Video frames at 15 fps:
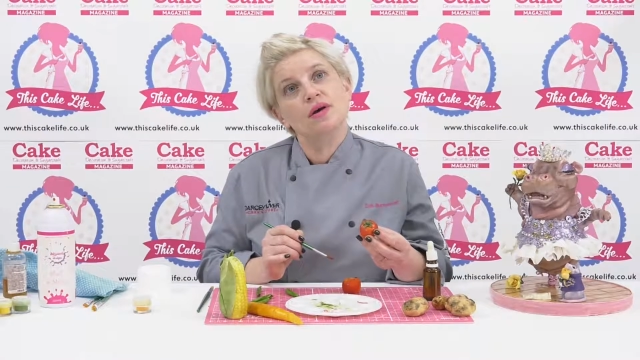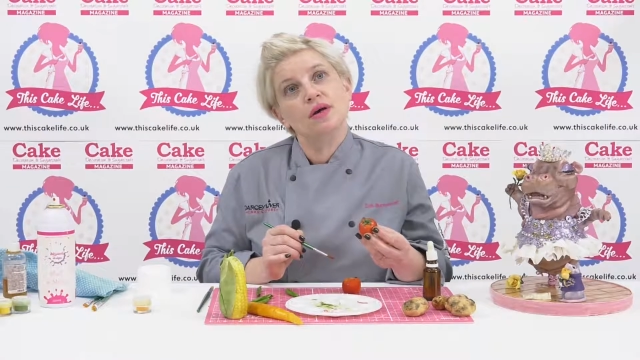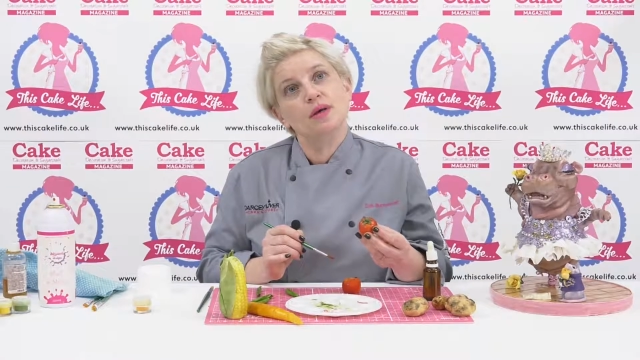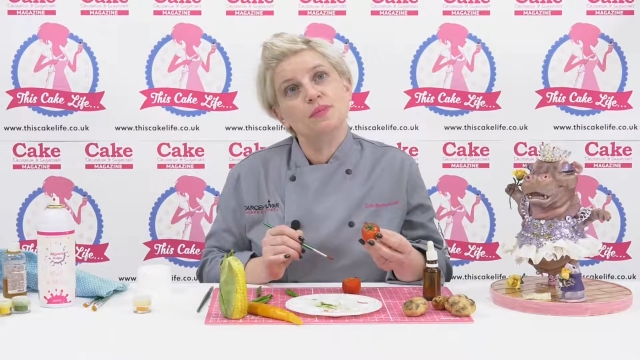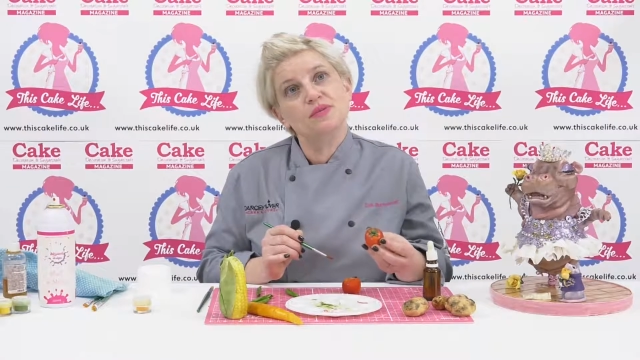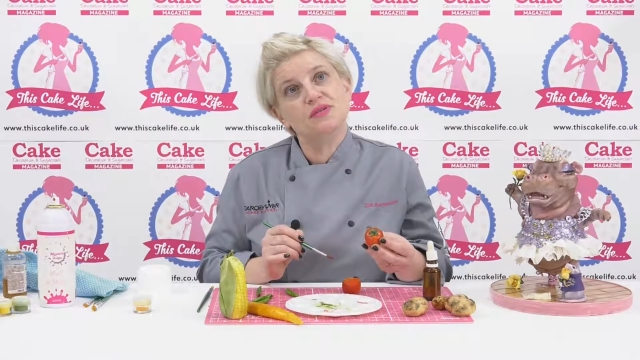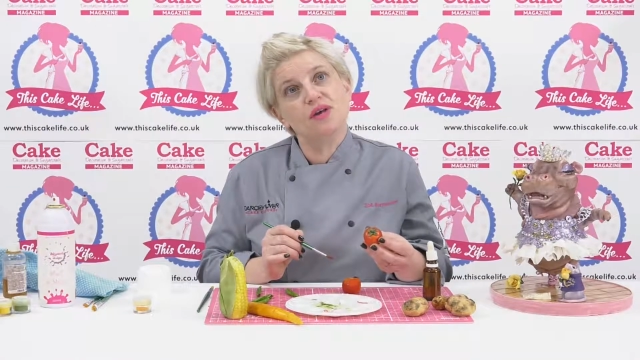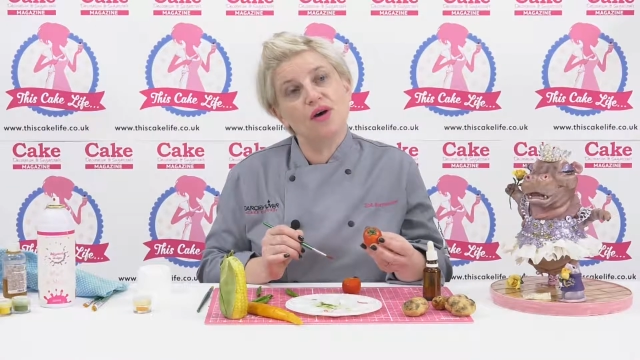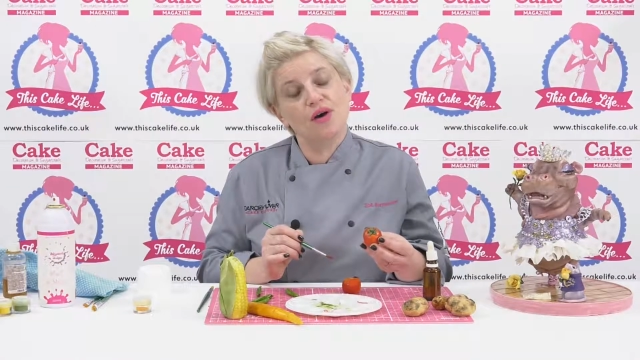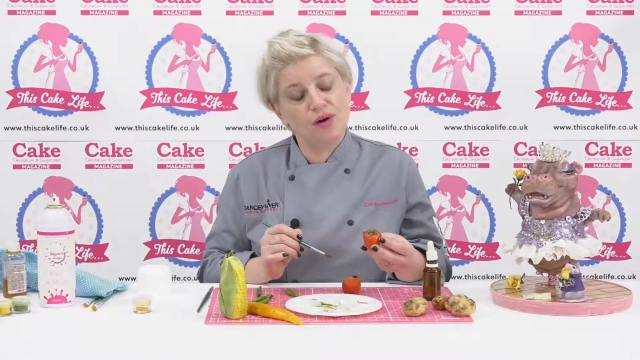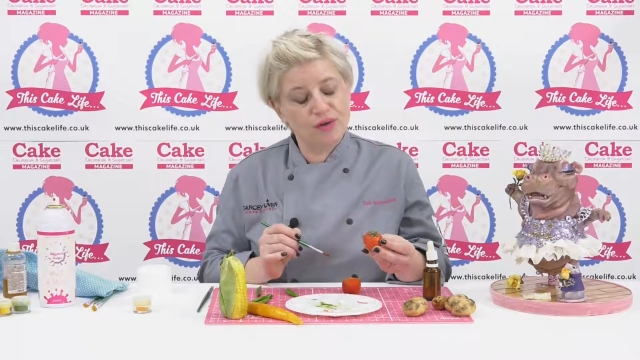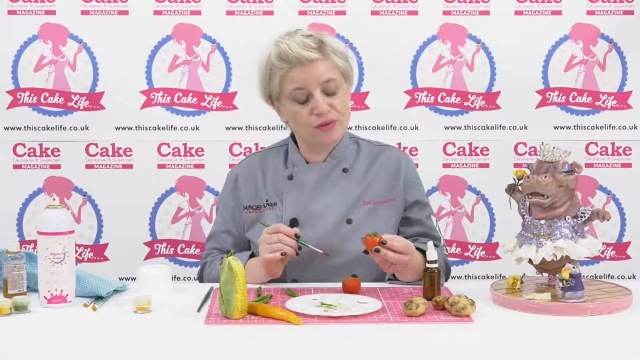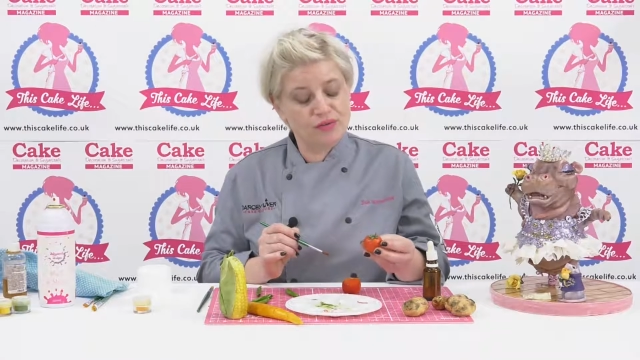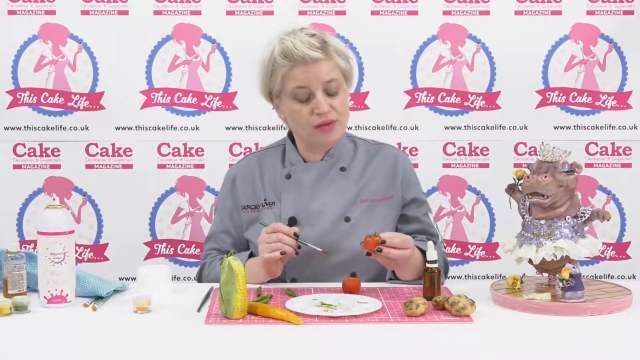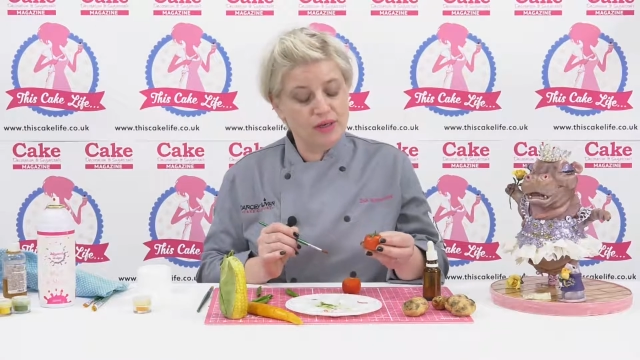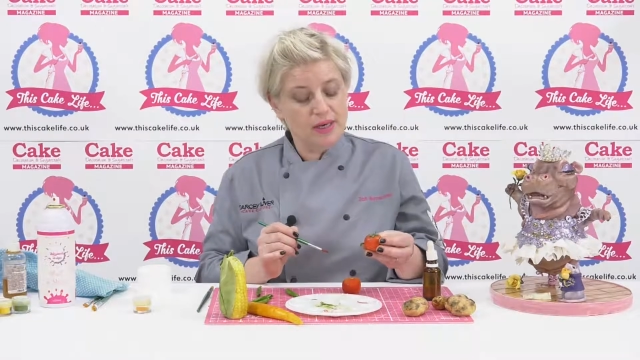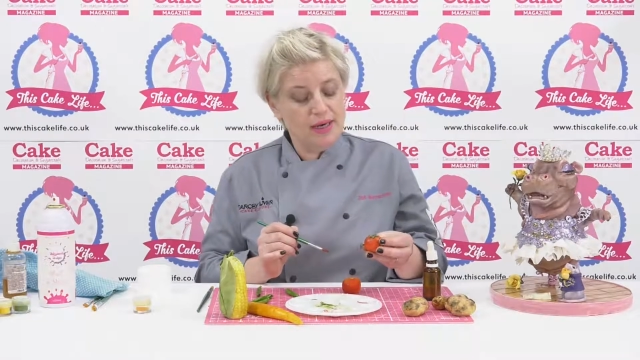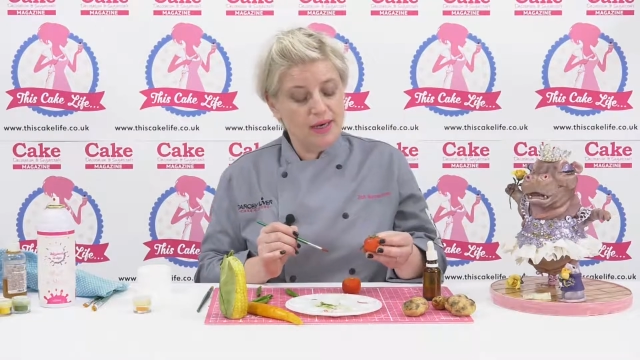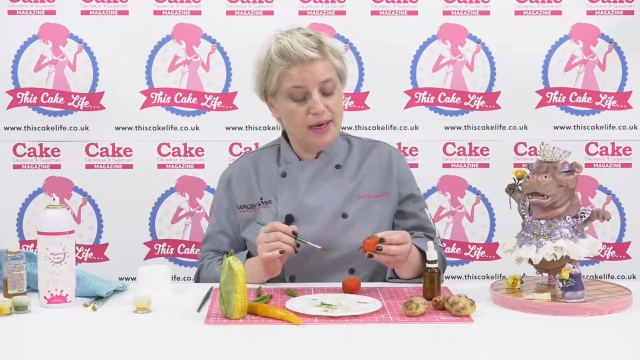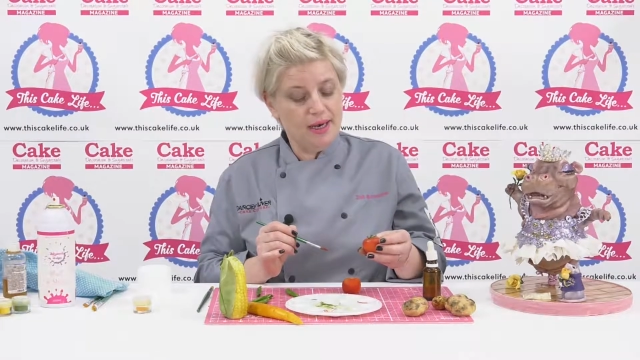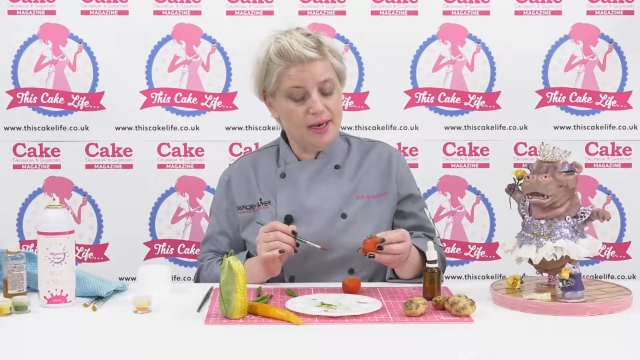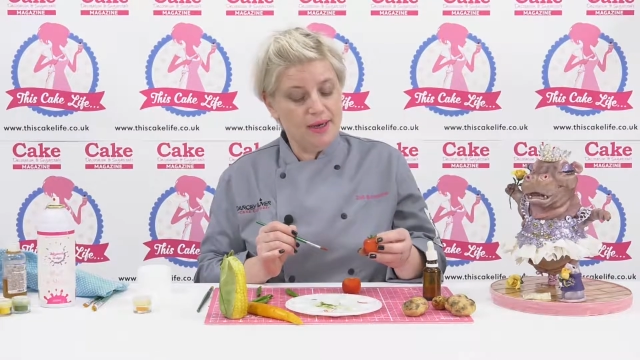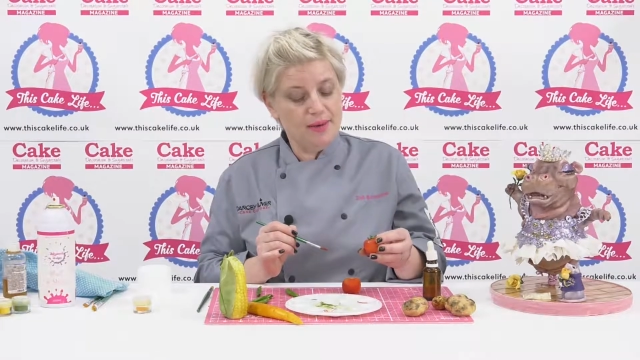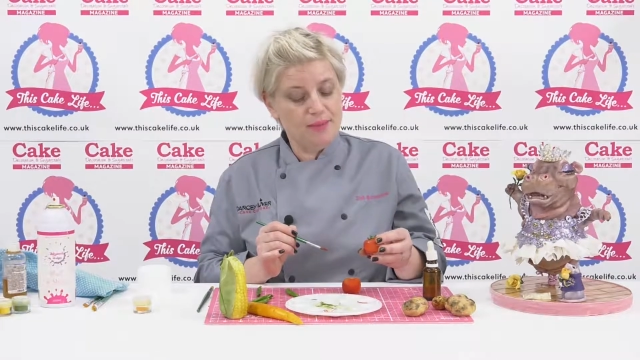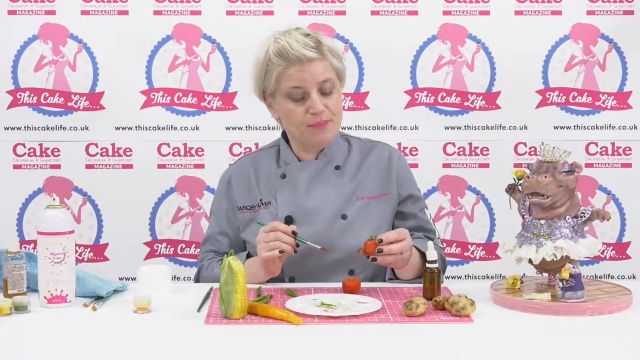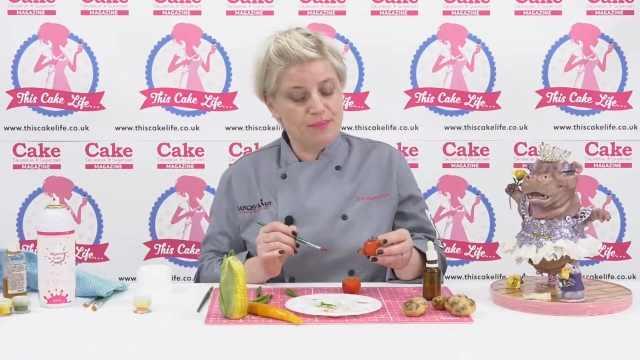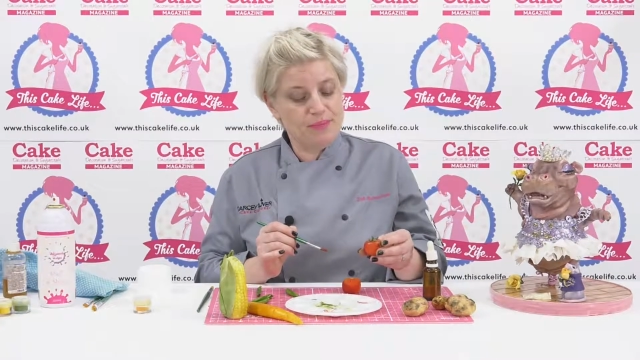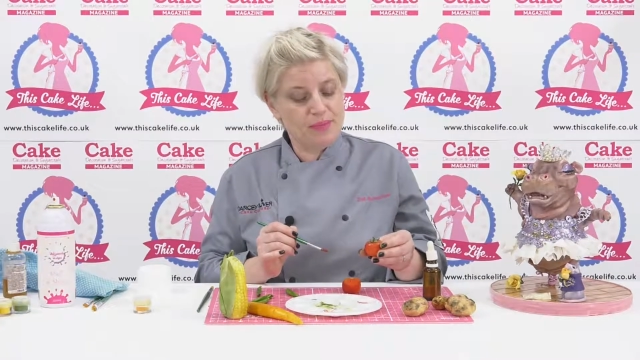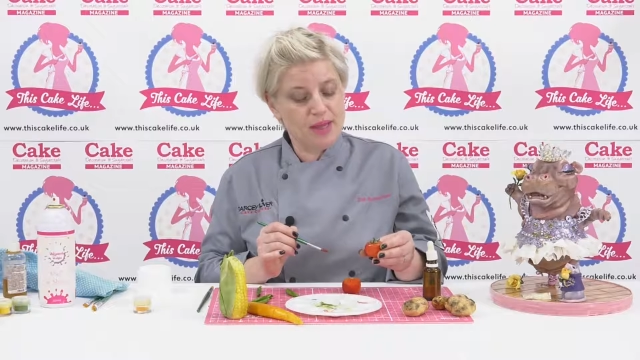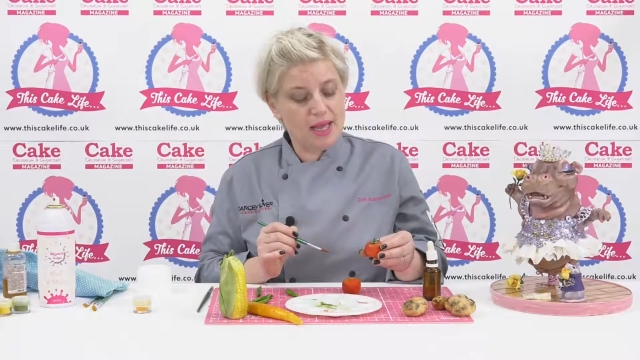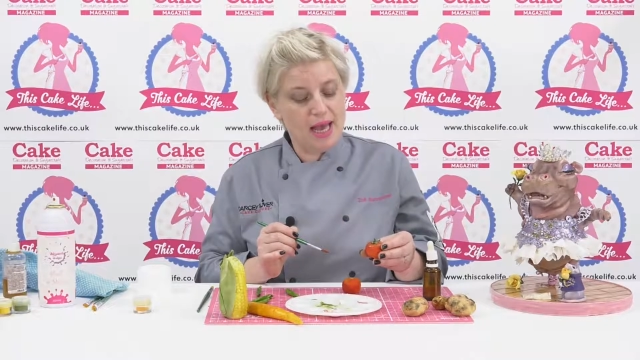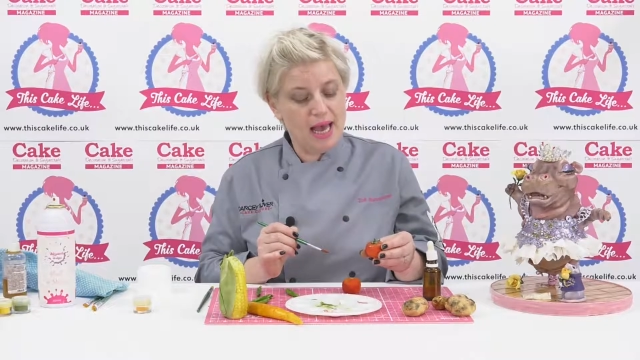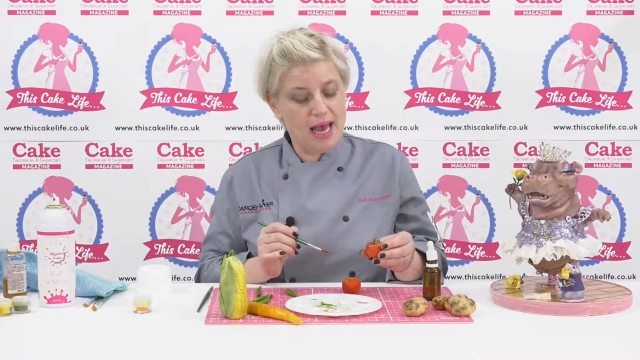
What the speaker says: observe, and